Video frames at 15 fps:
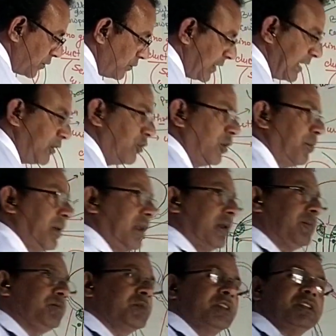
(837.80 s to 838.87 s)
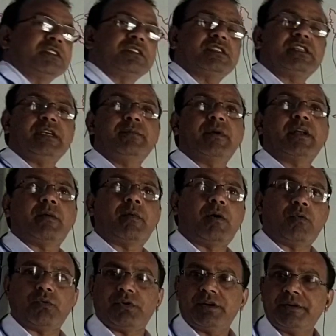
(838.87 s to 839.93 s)
valuable semen
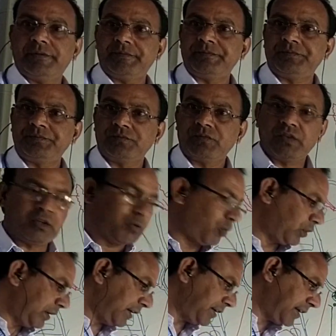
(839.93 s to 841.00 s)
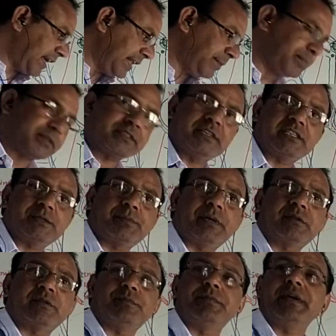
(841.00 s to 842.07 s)
amount. Only 10%
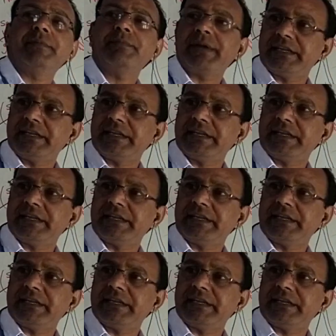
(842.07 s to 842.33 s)
sperms may